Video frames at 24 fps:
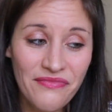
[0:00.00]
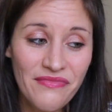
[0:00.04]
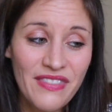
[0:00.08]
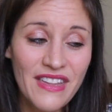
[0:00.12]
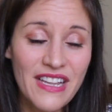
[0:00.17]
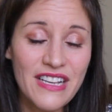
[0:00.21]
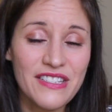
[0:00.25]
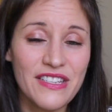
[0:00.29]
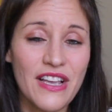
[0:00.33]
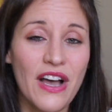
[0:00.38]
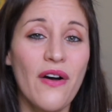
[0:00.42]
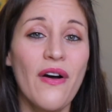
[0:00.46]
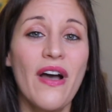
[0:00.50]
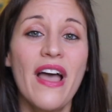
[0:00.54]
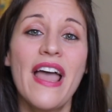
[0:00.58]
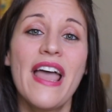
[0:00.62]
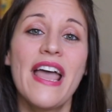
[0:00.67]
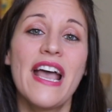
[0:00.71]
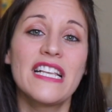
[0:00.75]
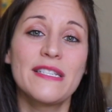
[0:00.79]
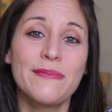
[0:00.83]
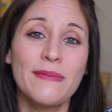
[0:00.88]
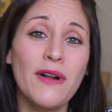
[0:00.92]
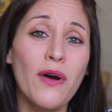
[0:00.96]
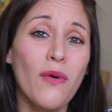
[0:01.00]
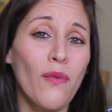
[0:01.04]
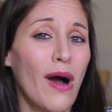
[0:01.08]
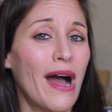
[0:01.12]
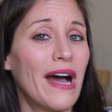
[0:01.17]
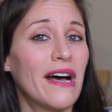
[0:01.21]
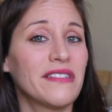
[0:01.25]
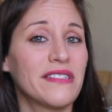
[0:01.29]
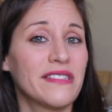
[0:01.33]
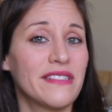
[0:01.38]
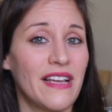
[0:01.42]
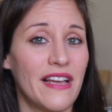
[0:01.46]
So it's been a
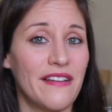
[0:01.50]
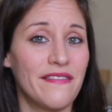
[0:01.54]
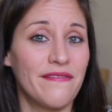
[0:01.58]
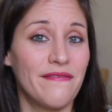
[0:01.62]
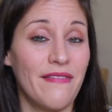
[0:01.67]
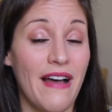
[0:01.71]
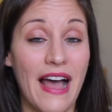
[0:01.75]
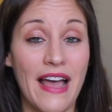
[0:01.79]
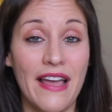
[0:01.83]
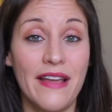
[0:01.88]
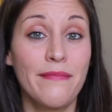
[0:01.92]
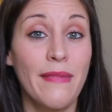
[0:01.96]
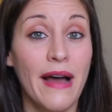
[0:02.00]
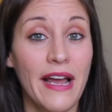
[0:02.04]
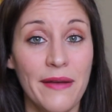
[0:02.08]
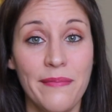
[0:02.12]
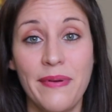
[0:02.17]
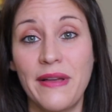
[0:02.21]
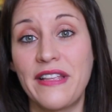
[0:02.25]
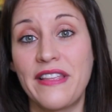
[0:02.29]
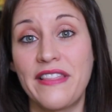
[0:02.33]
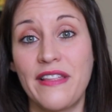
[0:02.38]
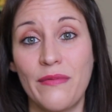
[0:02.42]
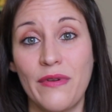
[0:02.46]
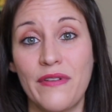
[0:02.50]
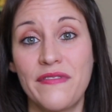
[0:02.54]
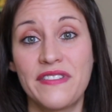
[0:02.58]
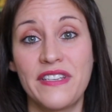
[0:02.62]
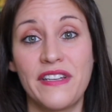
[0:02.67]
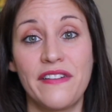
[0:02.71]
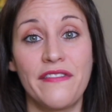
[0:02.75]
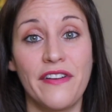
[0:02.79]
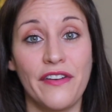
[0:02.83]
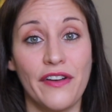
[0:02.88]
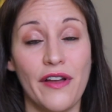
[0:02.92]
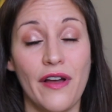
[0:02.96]
while since in my opinion, that we've
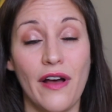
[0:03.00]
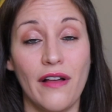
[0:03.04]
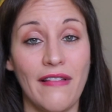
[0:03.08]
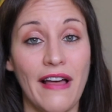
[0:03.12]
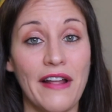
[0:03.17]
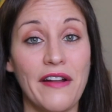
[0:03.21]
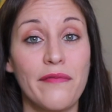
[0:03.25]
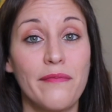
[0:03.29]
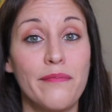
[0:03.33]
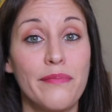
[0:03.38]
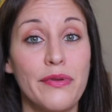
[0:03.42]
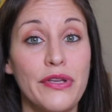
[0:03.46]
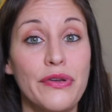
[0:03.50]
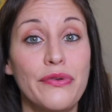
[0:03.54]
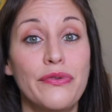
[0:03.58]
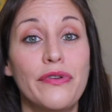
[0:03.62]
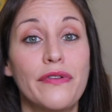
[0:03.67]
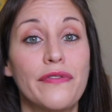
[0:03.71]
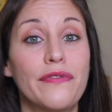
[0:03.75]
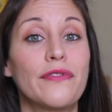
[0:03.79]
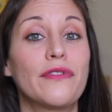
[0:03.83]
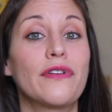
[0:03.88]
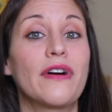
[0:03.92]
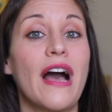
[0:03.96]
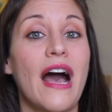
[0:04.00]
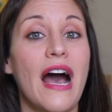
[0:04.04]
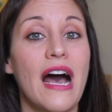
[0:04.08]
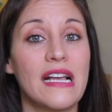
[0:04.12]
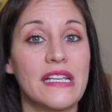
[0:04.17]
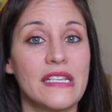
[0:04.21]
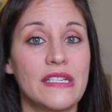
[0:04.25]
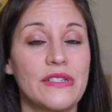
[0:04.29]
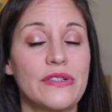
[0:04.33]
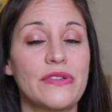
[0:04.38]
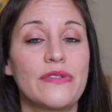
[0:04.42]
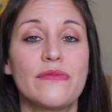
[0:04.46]
seen a lot of beautiful
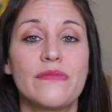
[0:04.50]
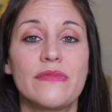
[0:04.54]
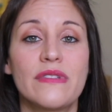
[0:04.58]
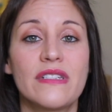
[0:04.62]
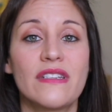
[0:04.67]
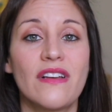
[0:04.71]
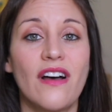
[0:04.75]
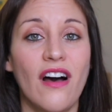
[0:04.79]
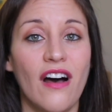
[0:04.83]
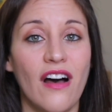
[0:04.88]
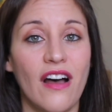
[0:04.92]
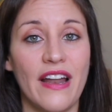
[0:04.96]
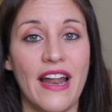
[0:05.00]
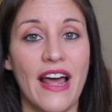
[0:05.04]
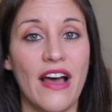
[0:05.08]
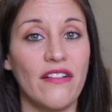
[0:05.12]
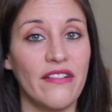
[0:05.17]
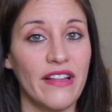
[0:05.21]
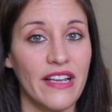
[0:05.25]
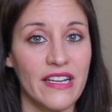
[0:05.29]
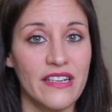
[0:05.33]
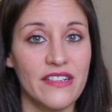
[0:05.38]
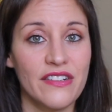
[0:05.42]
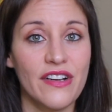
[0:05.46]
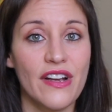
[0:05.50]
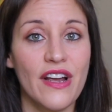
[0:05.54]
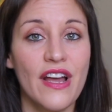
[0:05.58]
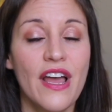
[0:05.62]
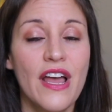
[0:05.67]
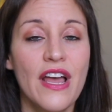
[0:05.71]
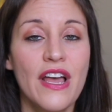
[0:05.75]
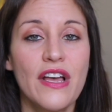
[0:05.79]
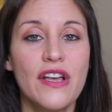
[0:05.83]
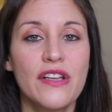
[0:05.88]
costumes on Outlander.